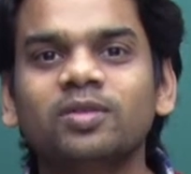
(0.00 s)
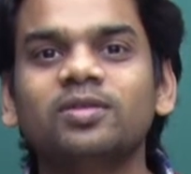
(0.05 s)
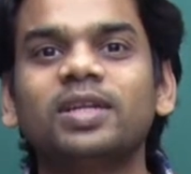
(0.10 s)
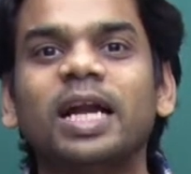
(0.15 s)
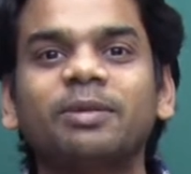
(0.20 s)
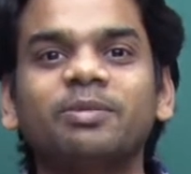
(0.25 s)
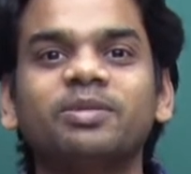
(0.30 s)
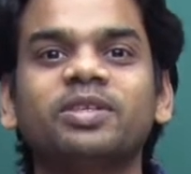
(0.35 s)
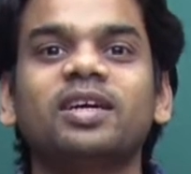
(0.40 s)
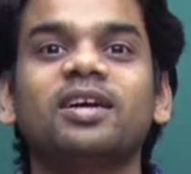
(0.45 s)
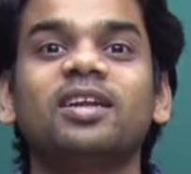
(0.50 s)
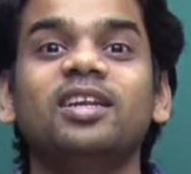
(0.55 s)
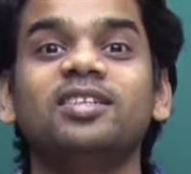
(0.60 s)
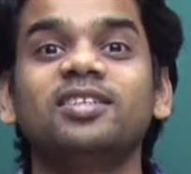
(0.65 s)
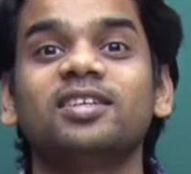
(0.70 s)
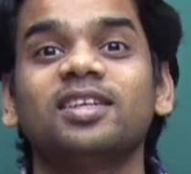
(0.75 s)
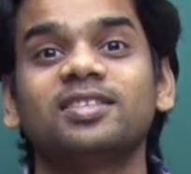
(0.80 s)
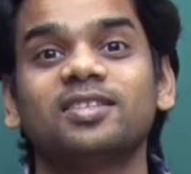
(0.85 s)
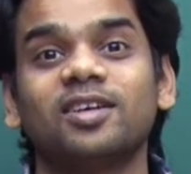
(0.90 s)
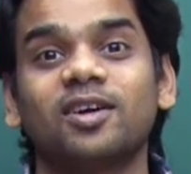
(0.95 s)
That means a
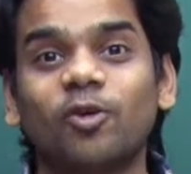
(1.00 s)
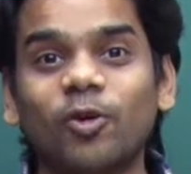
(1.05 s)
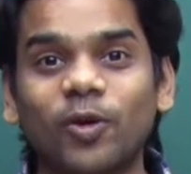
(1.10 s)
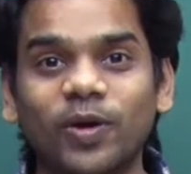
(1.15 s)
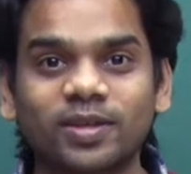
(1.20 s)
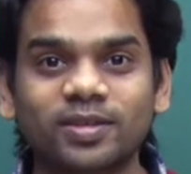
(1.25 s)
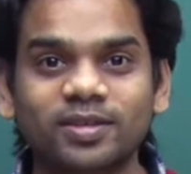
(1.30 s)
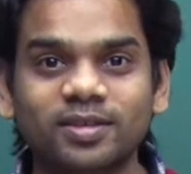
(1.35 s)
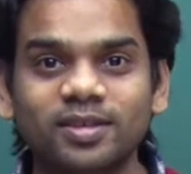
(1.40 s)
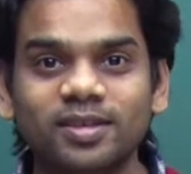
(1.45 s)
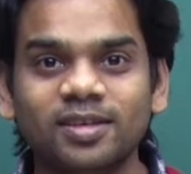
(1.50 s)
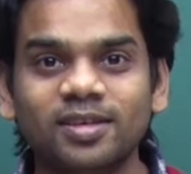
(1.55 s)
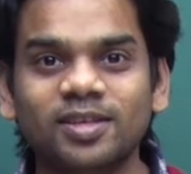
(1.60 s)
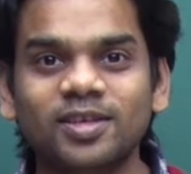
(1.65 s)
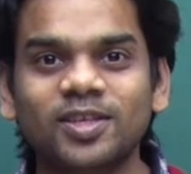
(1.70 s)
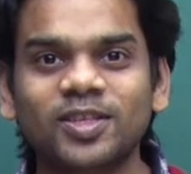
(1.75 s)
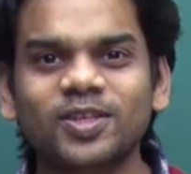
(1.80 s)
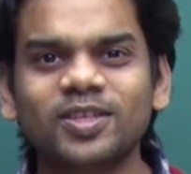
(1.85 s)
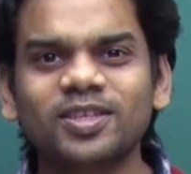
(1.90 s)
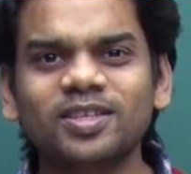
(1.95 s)
collision has occurred.
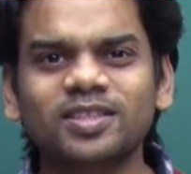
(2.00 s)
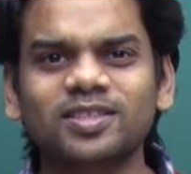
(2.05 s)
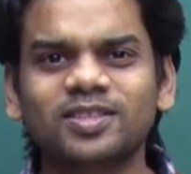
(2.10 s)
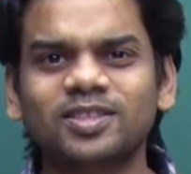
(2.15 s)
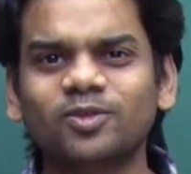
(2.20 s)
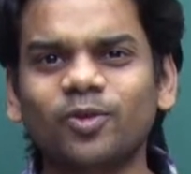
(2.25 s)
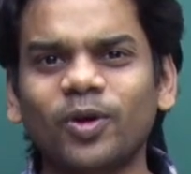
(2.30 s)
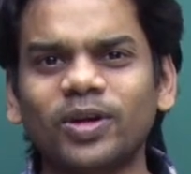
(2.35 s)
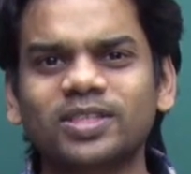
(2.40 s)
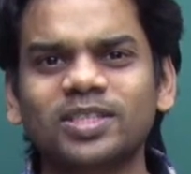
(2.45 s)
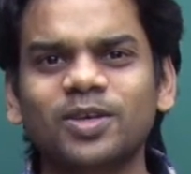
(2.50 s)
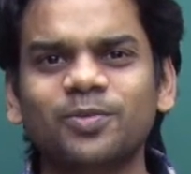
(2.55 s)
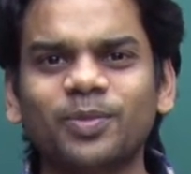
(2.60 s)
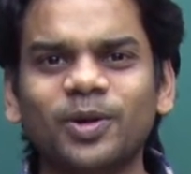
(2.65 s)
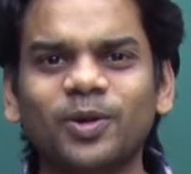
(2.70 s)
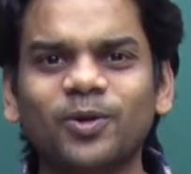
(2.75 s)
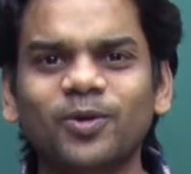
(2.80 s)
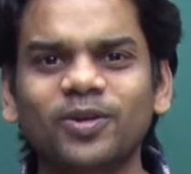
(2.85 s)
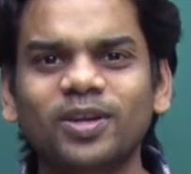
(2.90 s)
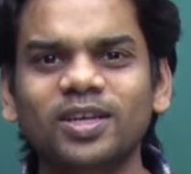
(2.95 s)
These are quite
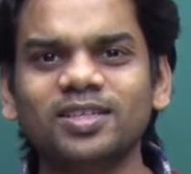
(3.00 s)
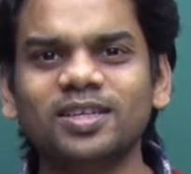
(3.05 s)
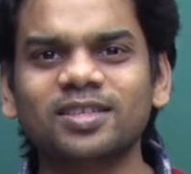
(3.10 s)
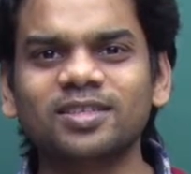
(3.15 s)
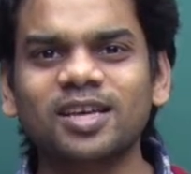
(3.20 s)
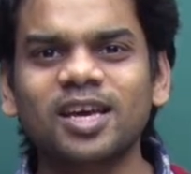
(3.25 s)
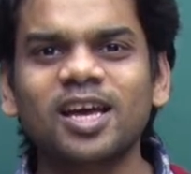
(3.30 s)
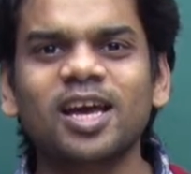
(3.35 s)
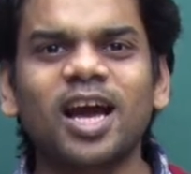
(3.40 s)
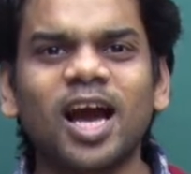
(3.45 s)
simple collisions.